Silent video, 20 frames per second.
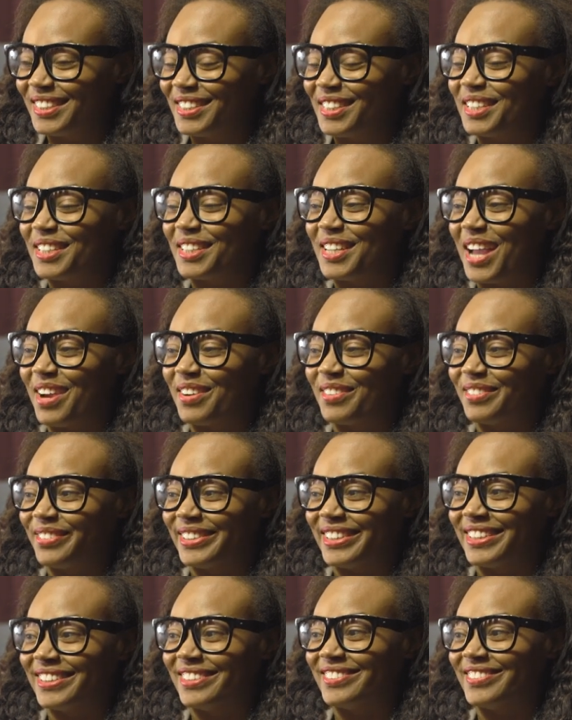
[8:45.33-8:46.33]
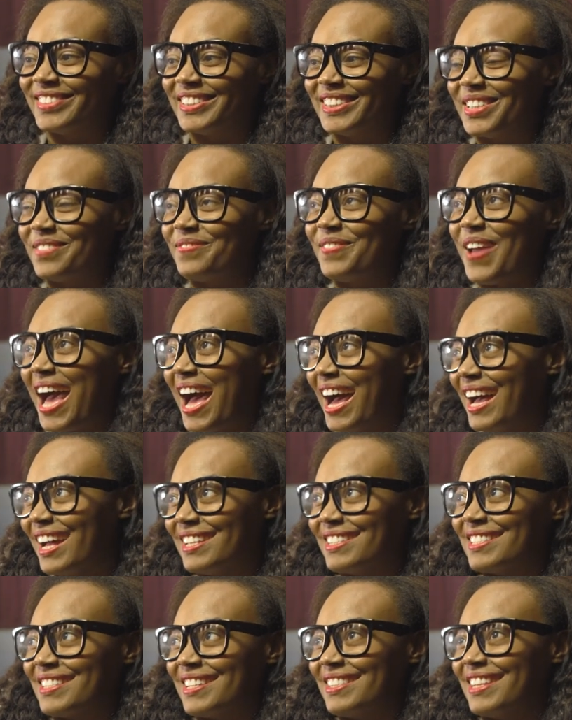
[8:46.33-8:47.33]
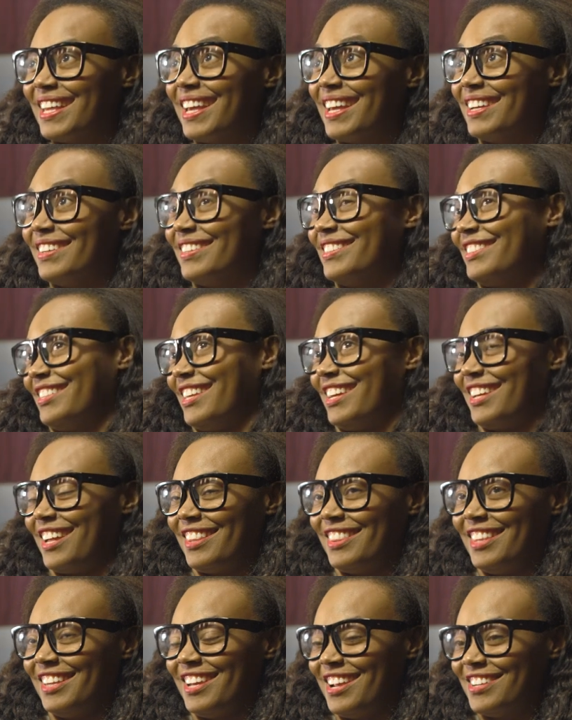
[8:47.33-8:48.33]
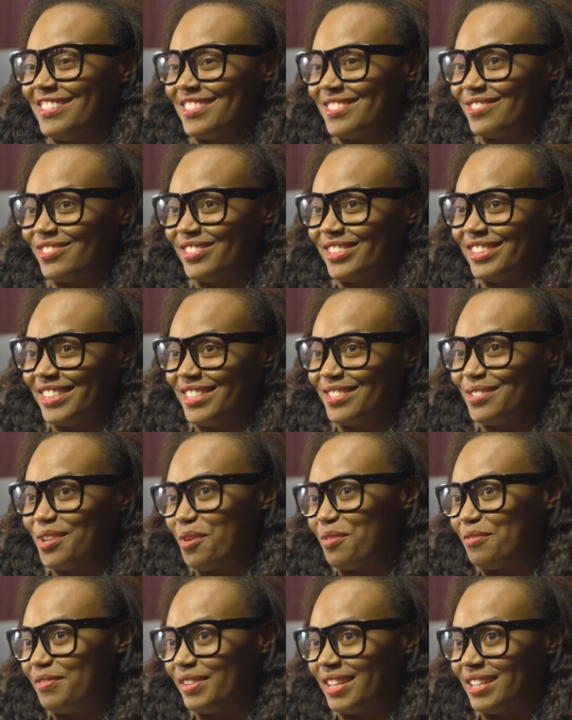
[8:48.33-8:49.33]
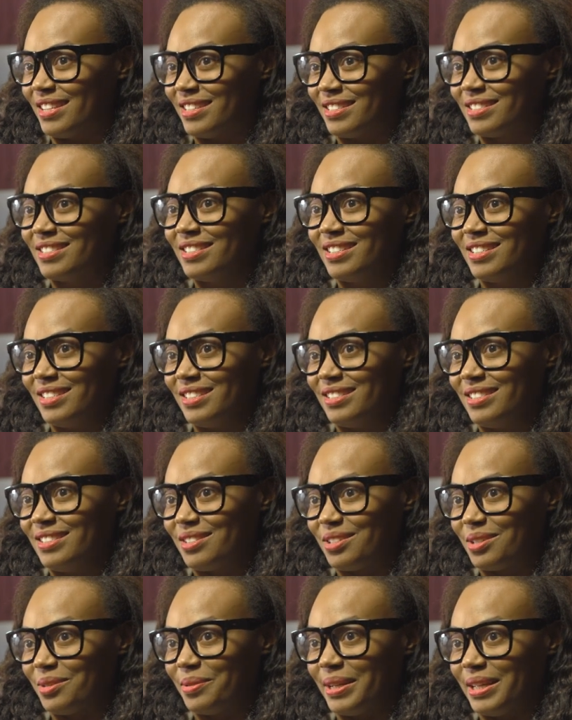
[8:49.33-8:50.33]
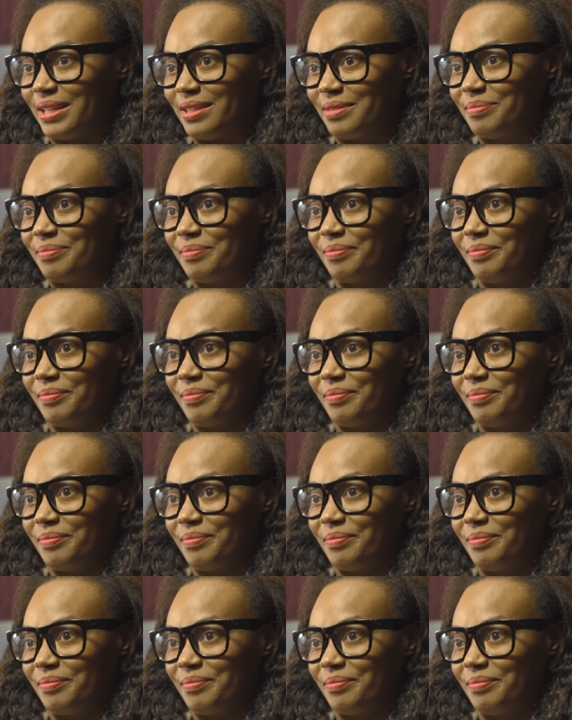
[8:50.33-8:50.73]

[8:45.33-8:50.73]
it got real, really fast. And then it was like, and then I just really dove in to it.